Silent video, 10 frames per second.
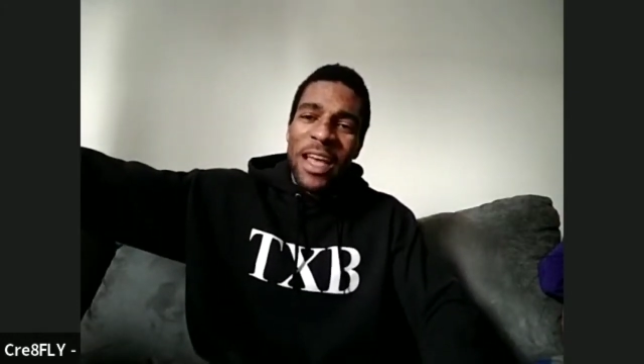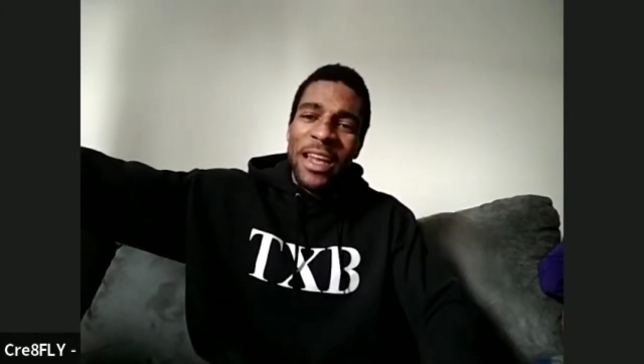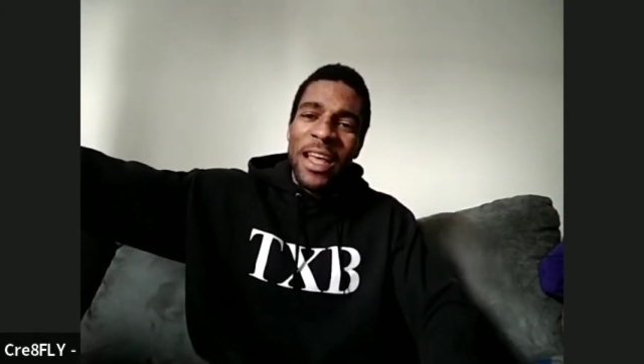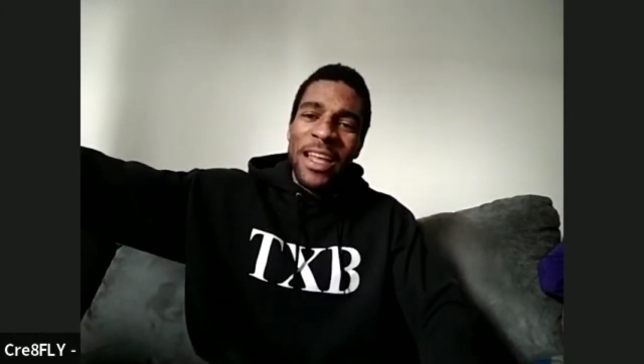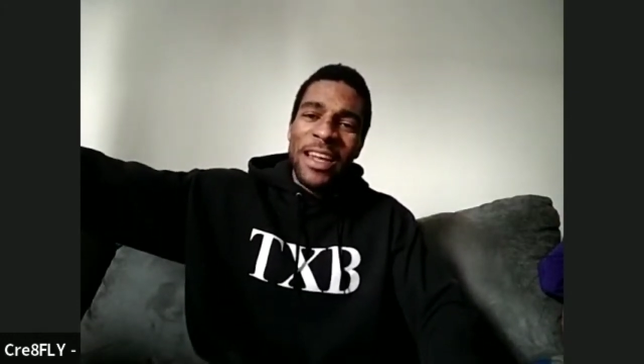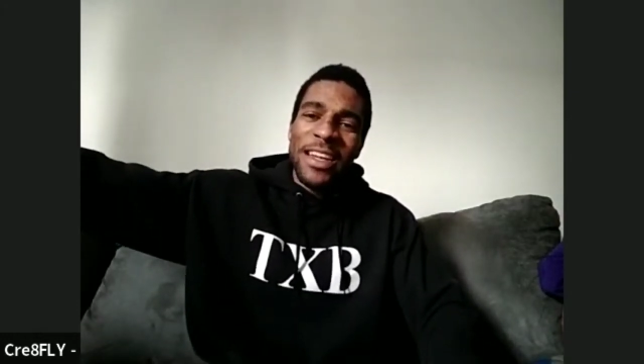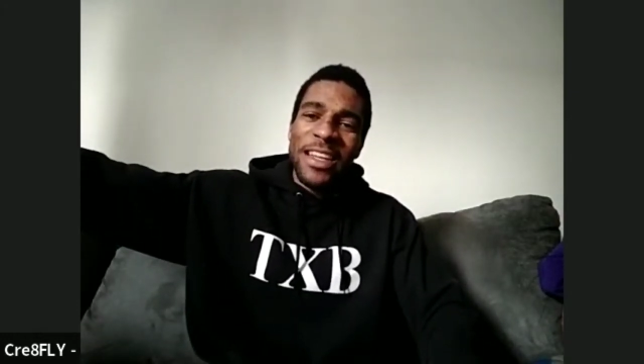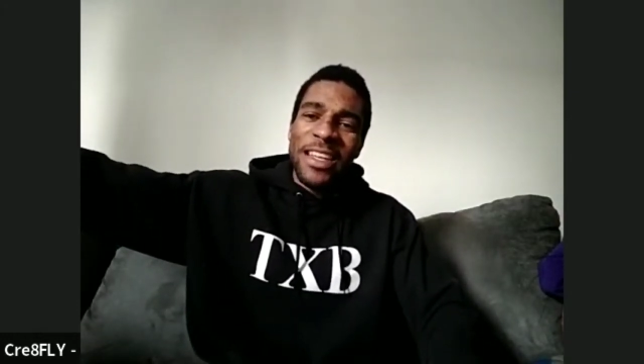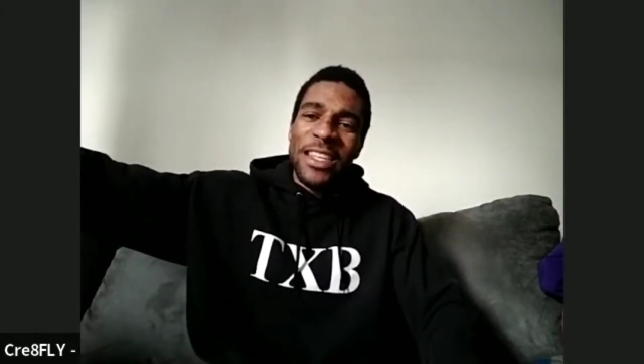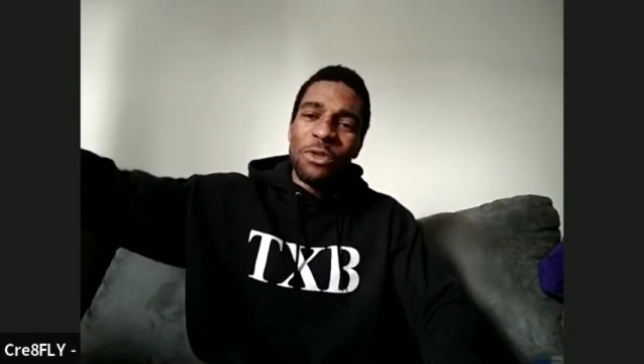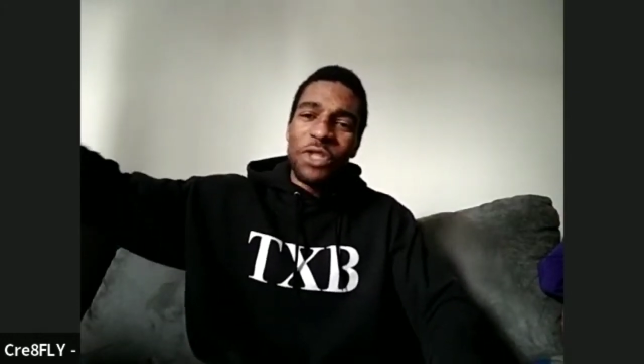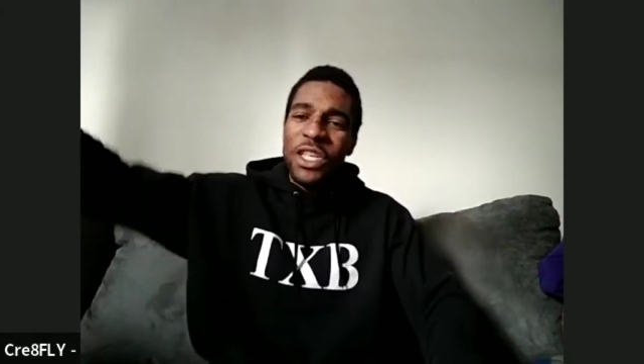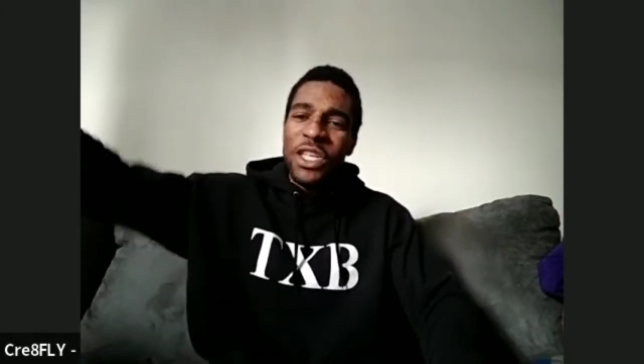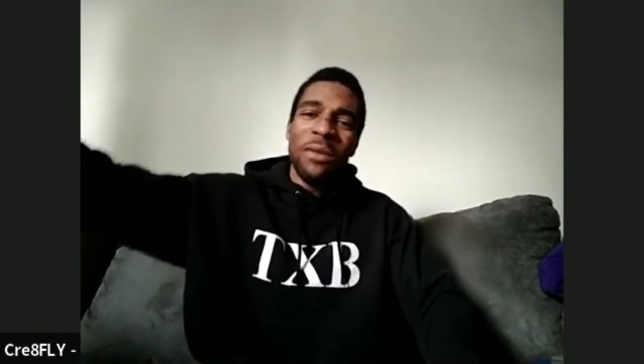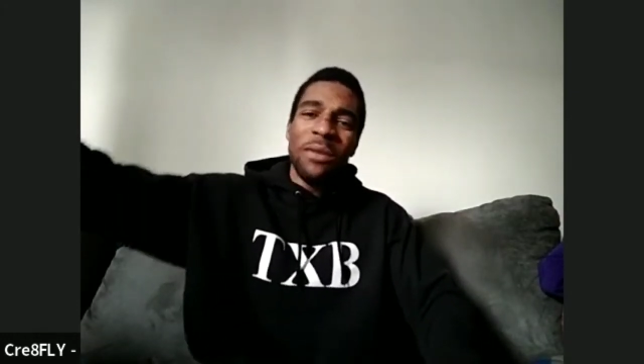And then you
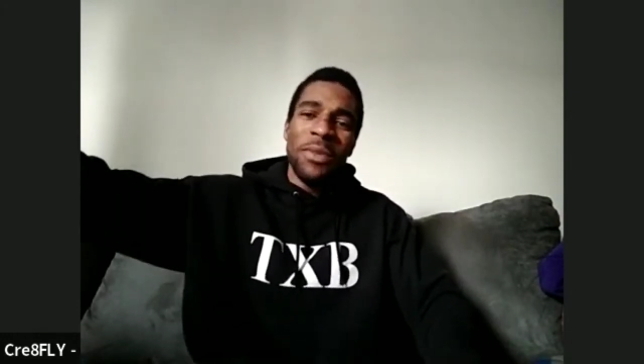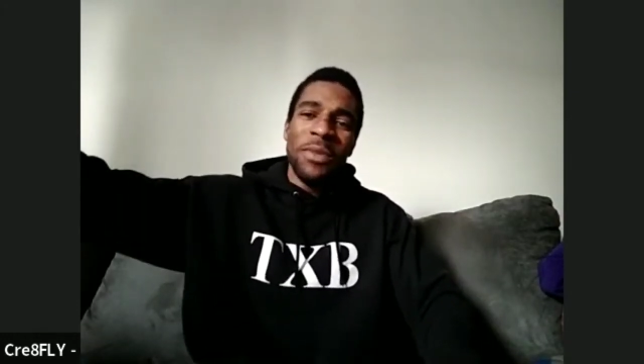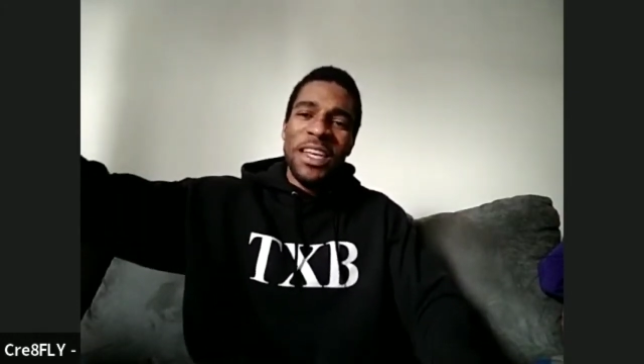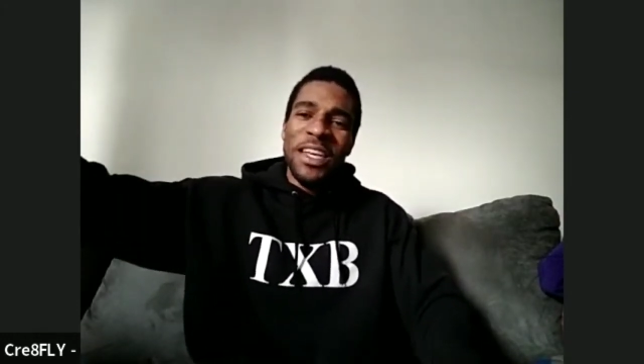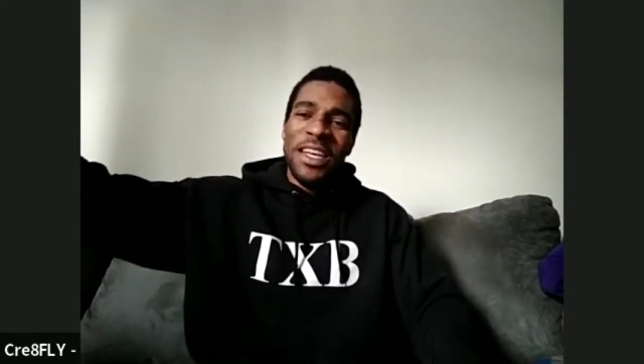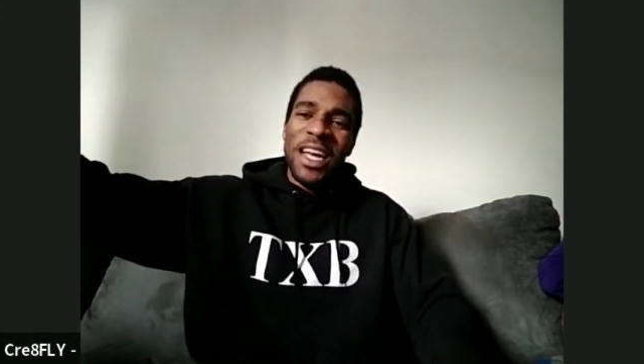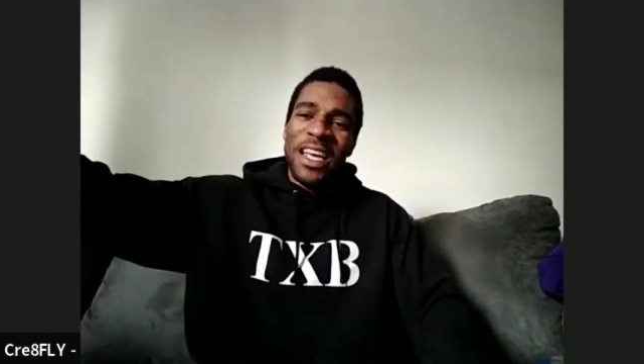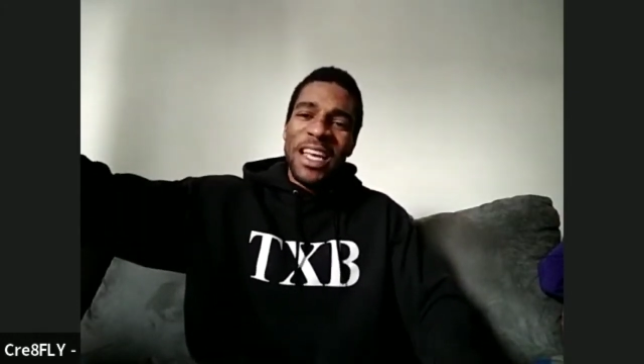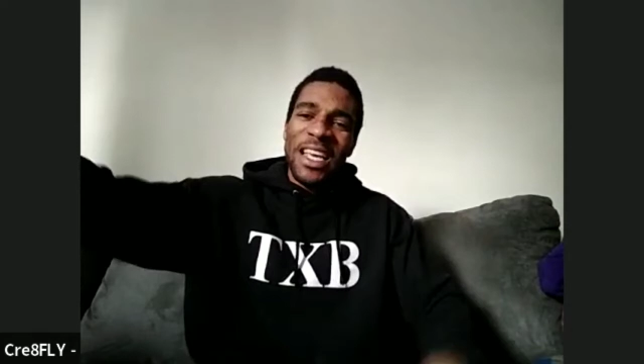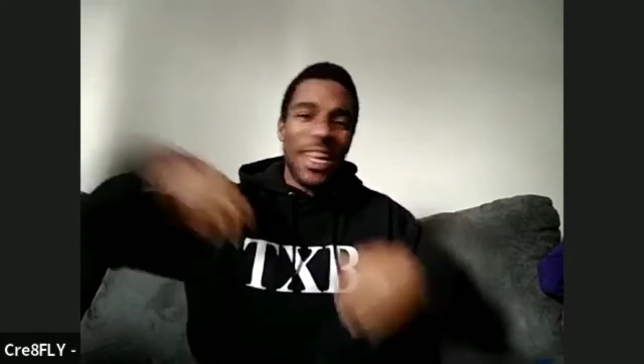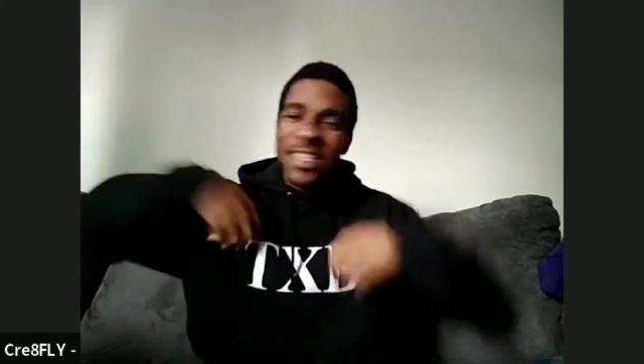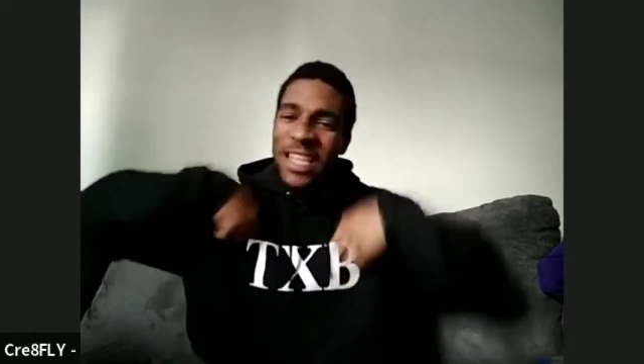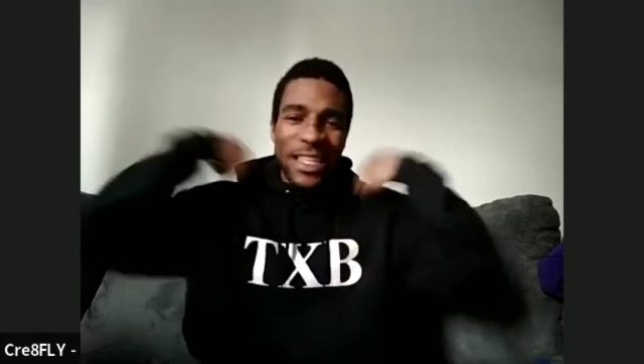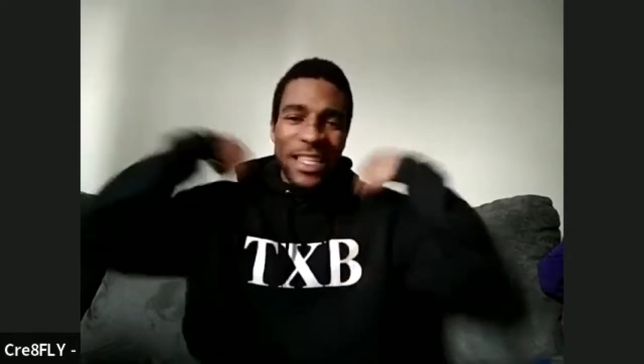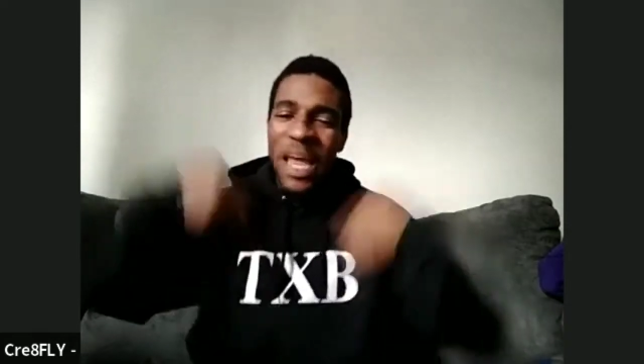see him, he had to
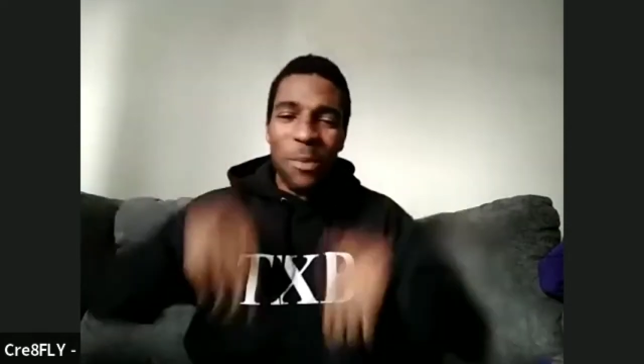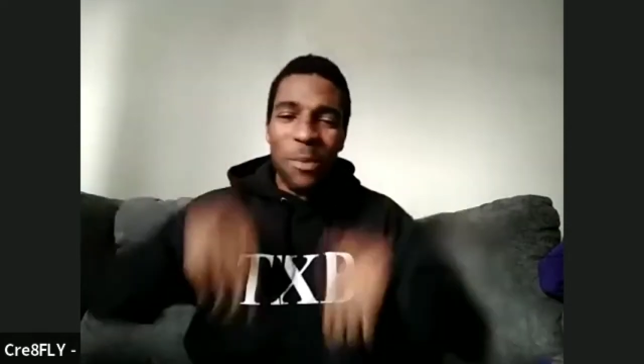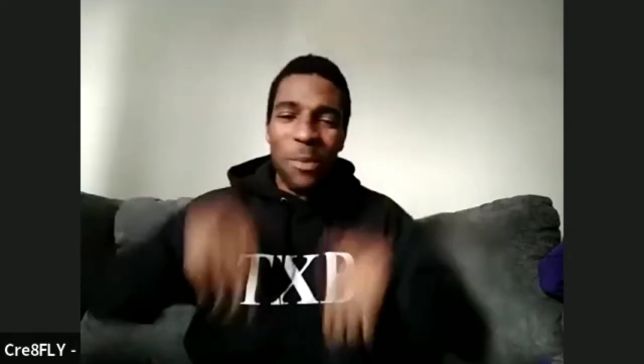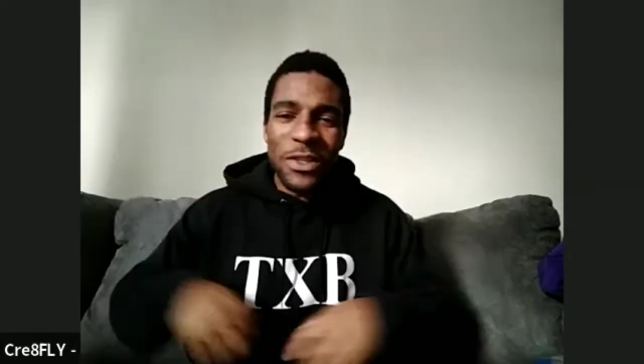take the cape off.